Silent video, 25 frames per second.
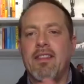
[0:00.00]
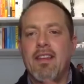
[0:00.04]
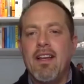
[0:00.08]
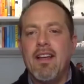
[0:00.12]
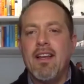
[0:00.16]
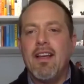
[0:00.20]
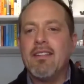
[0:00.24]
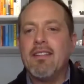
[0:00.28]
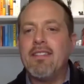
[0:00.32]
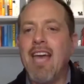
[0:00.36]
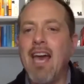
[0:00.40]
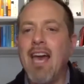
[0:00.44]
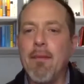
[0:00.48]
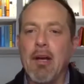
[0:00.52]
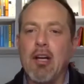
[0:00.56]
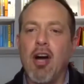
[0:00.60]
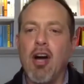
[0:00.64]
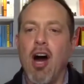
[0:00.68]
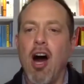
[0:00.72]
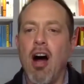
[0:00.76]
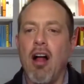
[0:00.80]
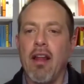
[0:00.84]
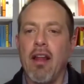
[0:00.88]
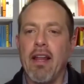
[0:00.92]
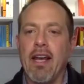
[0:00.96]
Dan
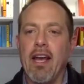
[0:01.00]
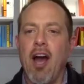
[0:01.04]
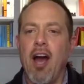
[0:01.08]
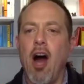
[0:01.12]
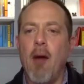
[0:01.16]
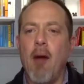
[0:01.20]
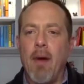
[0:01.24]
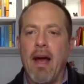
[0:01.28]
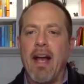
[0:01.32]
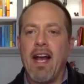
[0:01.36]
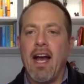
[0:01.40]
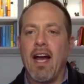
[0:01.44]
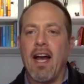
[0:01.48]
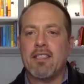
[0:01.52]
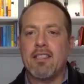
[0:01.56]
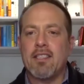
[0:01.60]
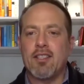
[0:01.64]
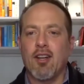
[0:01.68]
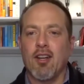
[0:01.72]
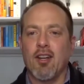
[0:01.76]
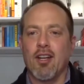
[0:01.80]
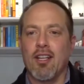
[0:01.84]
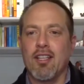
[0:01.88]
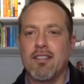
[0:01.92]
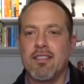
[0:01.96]
McCauley. Oh my gosh, it's so
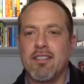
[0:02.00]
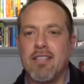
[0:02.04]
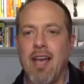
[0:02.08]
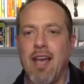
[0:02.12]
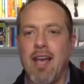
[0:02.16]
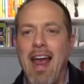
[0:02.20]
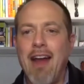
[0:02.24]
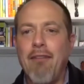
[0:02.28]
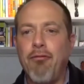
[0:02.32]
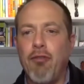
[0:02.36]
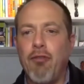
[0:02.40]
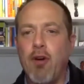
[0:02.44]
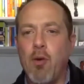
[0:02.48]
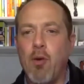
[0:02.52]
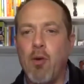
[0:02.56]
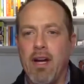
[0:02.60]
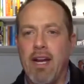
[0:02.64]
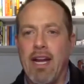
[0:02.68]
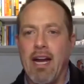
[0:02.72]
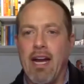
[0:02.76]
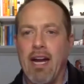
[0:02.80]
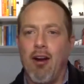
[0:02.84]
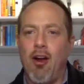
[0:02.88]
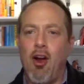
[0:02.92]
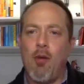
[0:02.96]
good to see everyone
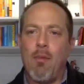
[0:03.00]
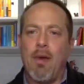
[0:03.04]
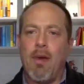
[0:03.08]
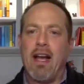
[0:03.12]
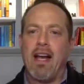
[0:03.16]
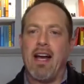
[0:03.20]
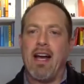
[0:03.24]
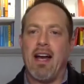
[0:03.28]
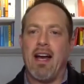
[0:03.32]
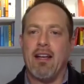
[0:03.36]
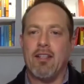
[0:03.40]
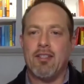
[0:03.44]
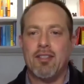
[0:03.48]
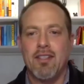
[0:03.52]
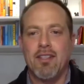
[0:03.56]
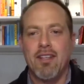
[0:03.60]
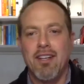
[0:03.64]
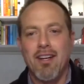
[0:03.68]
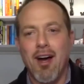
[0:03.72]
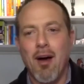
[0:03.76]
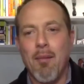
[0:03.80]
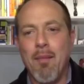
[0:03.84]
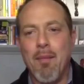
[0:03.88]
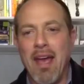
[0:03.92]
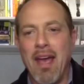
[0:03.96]
here. Oh my gosh,
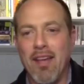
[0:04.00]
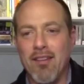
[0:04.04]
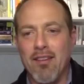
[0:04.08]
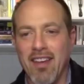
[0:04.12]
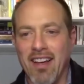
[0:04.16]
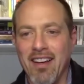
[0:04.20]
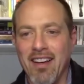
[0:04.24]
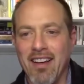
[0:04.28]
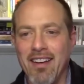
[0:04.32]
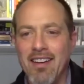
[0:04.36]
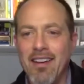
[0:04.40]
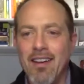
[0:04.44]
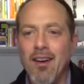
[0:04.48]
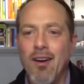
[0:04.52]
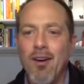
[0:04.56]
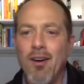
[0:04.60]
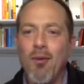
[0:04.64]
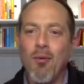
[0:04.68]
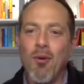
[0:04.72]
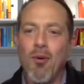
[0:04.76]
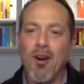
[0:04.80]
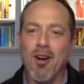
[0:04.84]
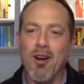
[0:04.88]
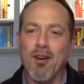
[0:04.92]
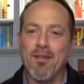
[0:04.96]
amazing, wonderful.